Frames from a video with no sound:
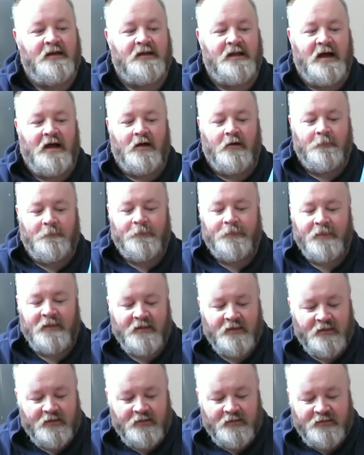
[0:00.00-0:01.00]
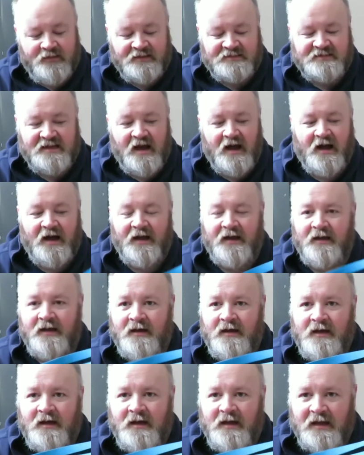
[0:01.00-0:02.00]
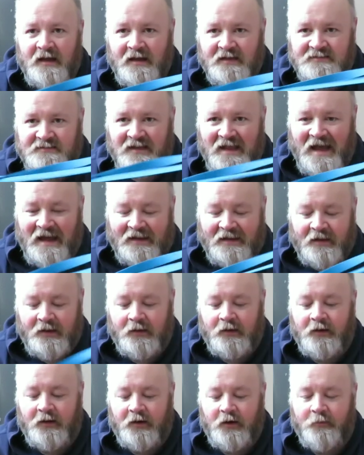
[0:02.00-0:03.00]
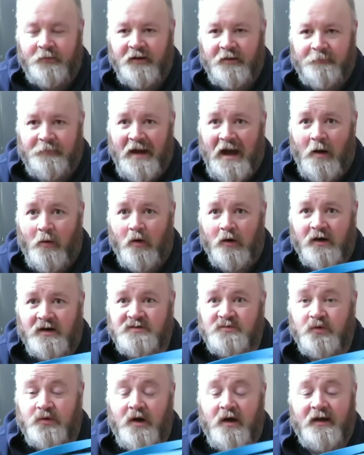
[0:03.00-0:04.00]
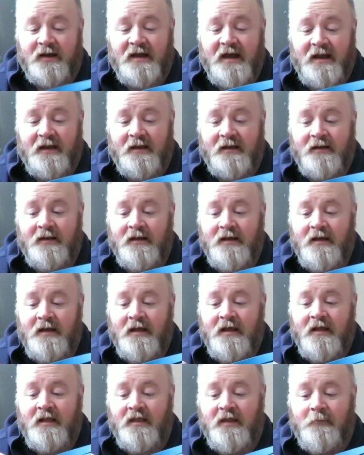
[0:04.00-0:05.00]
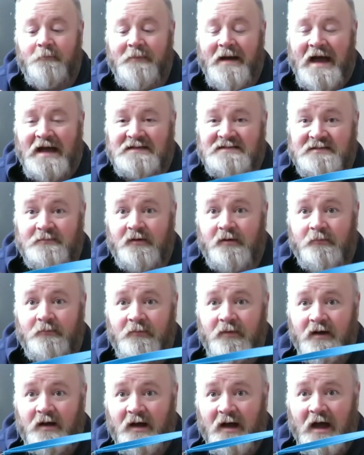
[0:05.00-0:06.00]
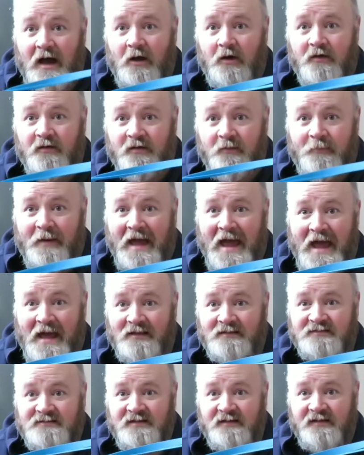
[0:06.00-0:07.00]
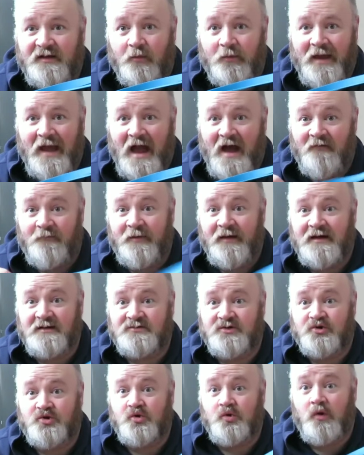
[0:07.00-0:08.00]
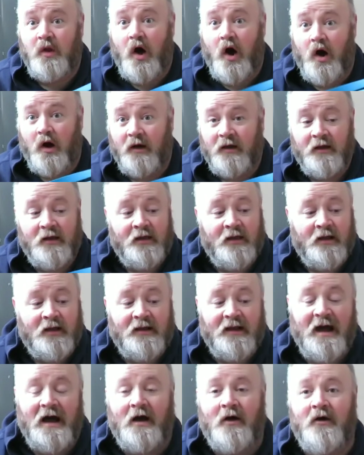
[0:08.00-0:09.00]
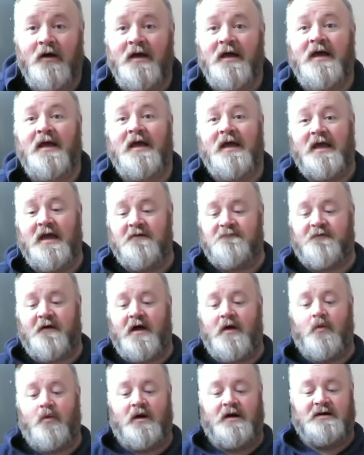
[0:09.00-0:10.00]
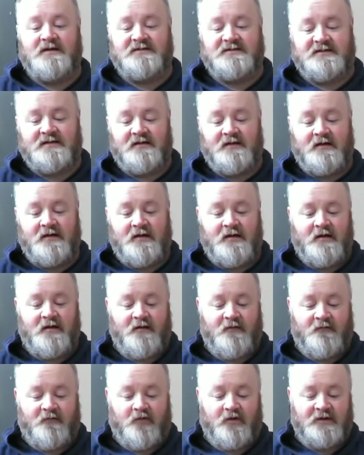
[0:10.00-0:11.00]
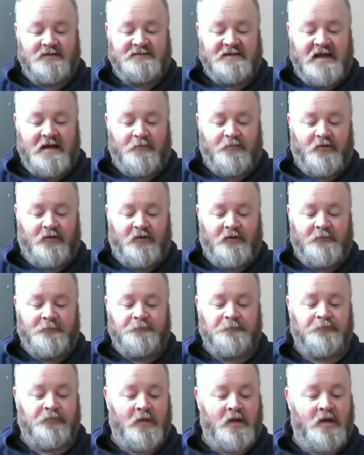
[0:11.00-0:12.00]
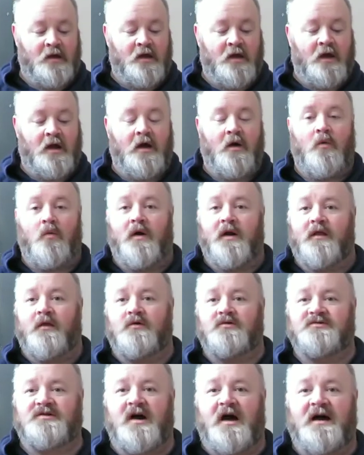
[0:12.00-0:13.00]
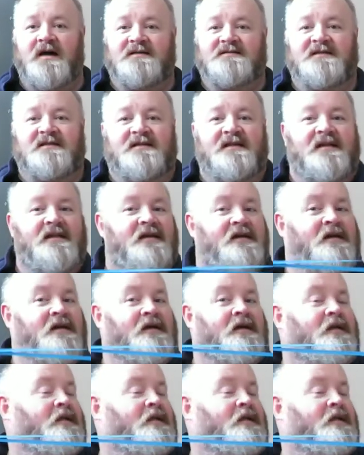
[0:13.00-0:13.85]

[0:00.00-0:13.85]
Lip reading: Now, this guy is lacking a little bit of power because we're not getting the maximum out of the bands that we have because they're too long. Now, if I was, for example, one of those guys that did